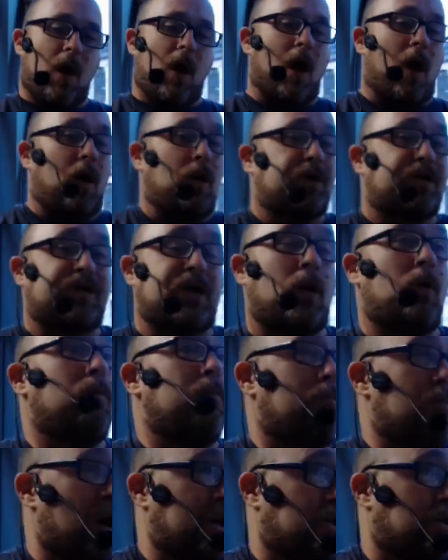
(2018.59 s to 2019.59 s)
Also,
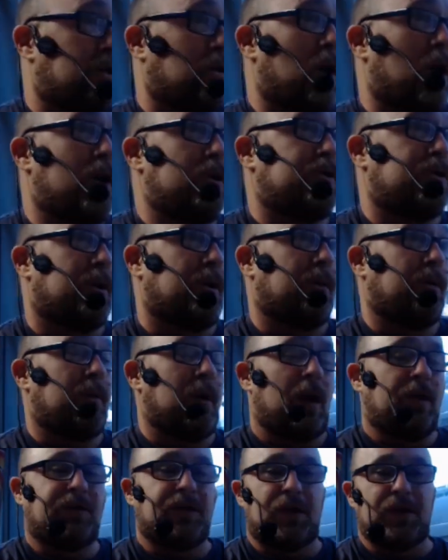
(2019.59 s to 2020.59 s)
much larger
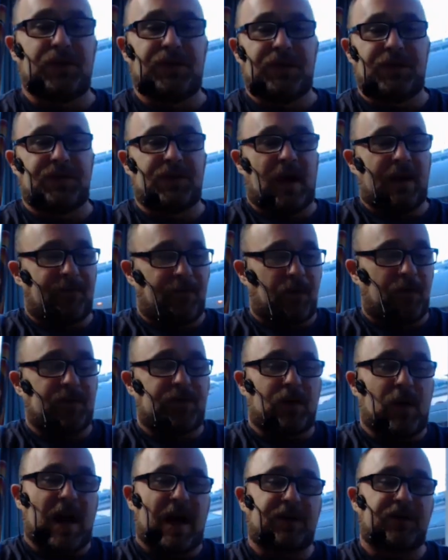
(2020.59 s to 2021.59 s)
uh, doses, like for the
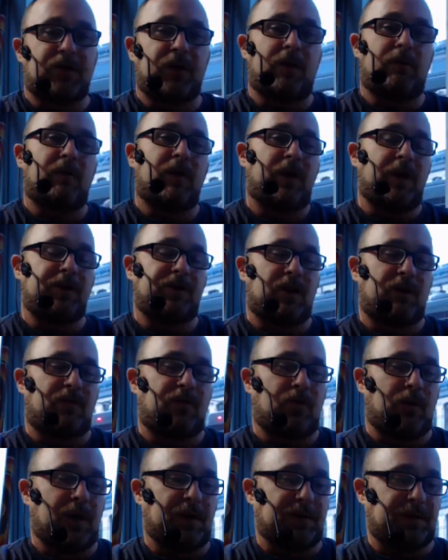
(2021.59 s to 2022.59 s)
Zoroastrian religion,
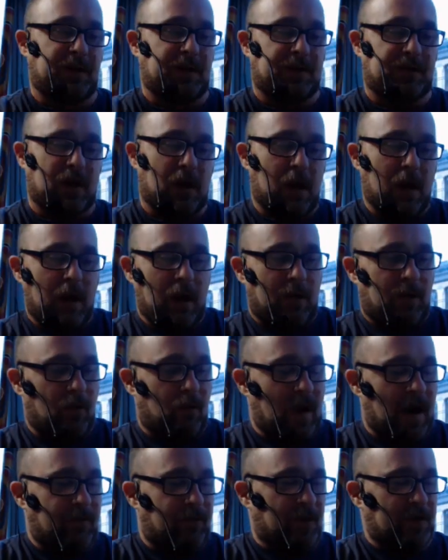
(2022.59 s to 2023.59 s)
for instance, the
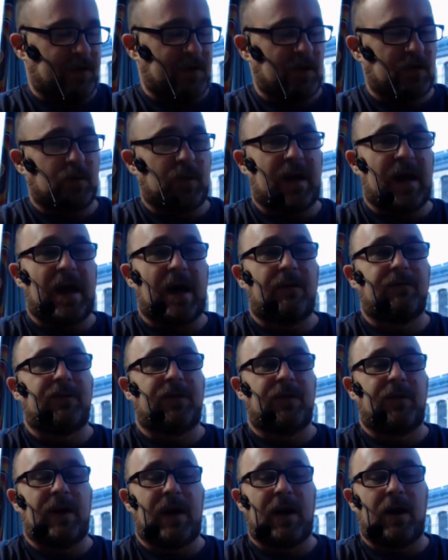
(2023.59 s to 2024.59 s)
references we have
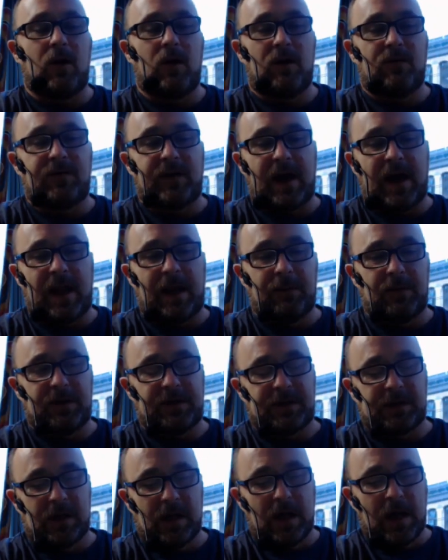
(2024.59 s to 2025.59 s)
to there of
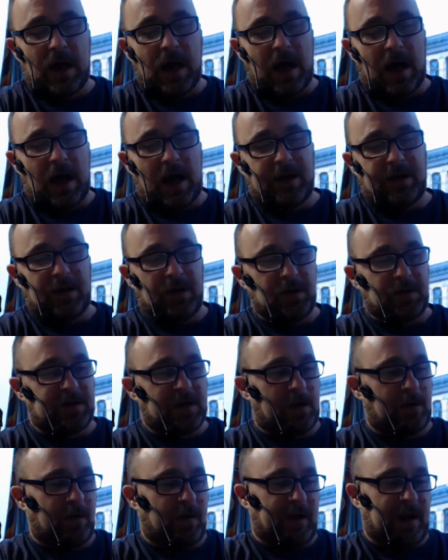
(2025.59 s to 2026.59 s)
cannabis uh, use
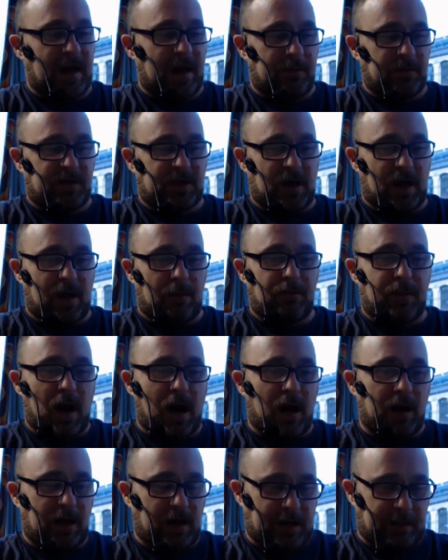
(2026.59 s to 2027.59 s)
under the names uh,
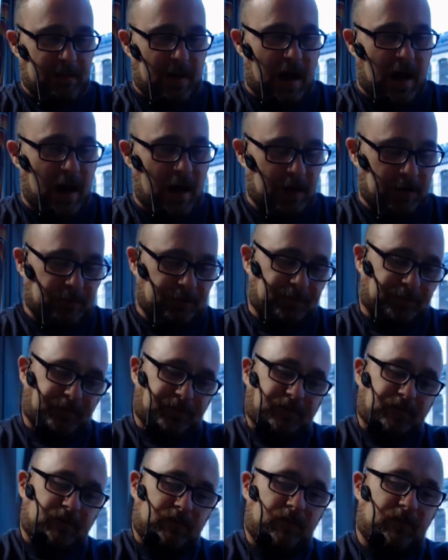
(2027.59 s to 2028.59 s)
and Mang.
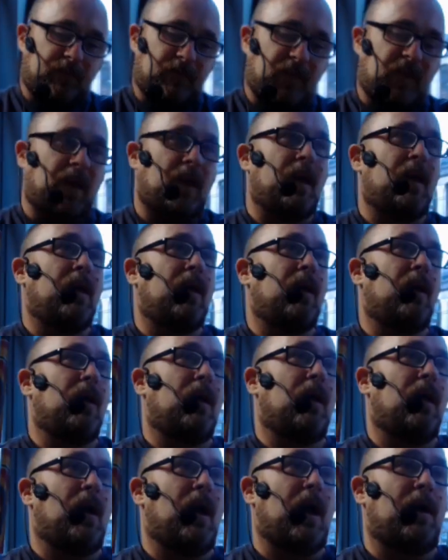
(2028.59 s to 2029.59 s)
And where are they out of?
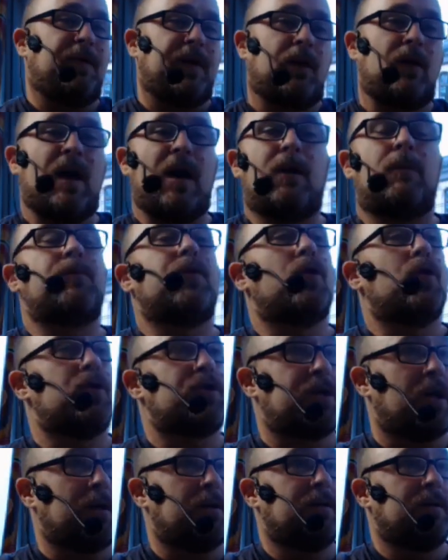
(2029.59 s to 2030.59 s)
Uh, they're out of
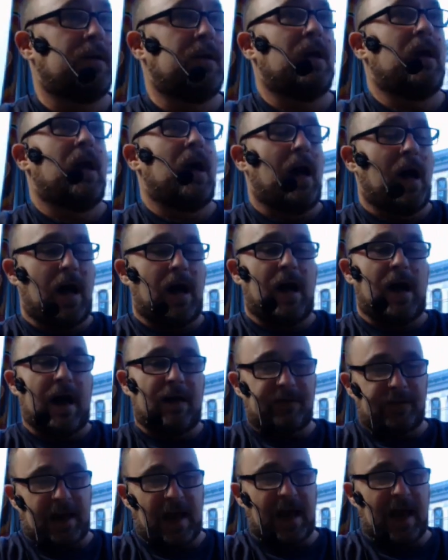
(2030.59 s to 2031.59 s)
Persia, Persia, uh,
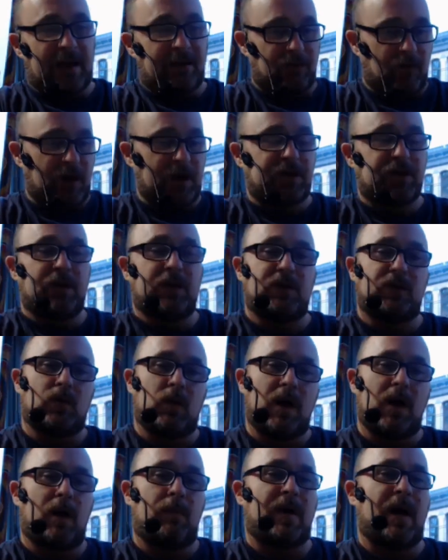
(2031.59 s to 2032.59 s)
Afghan region as
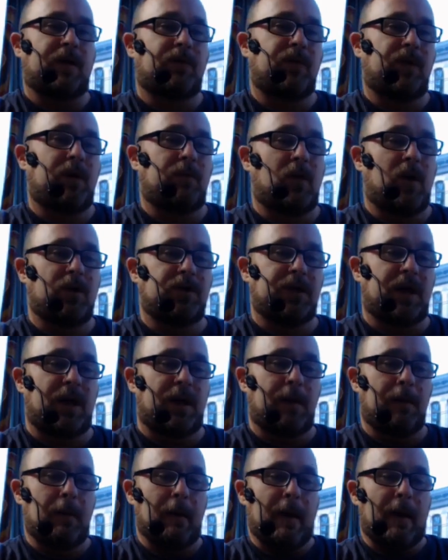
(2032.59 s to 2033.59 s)
well, Bactria
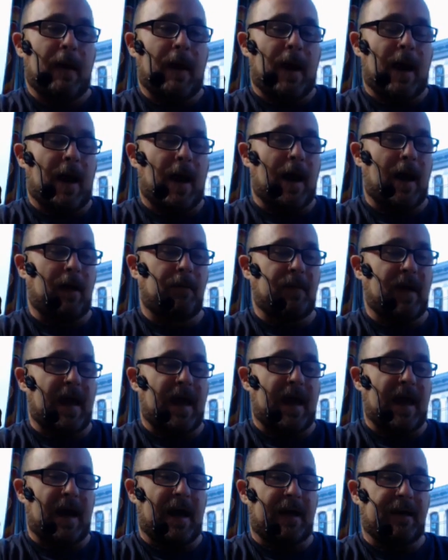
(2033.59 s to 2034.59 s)
margiana. Um,
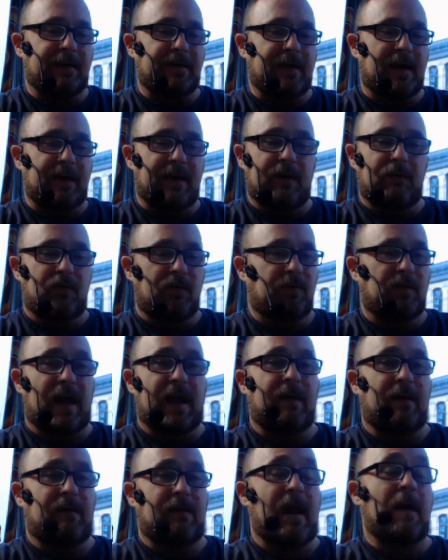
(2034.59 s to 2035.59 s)
and uh, they were
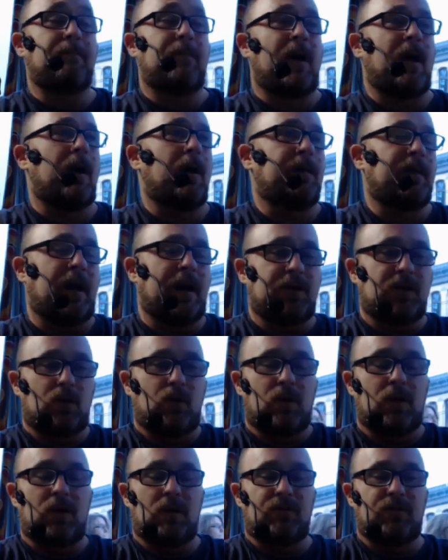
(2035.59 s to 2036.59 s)
like an empire in the ancient
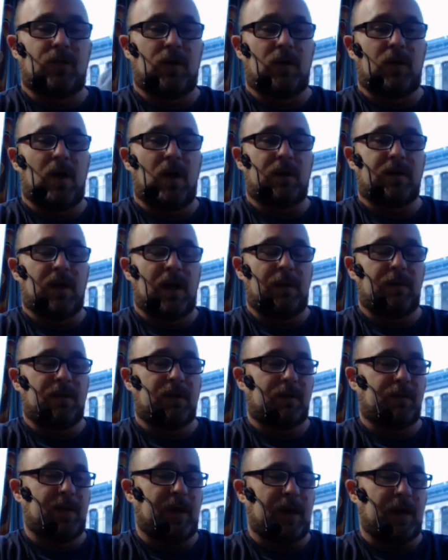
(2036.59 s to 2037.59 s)
world for yeah. a long time at yeah.
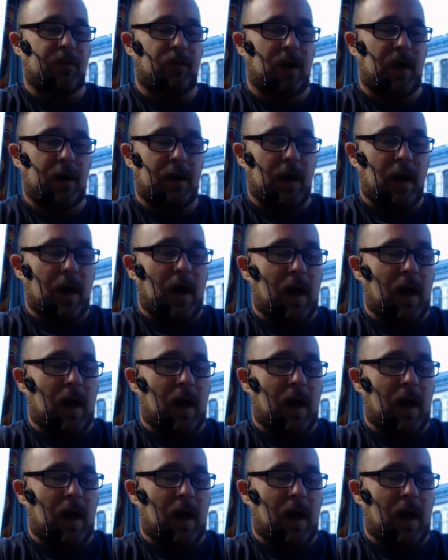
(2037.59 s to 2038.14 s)
their peak, right?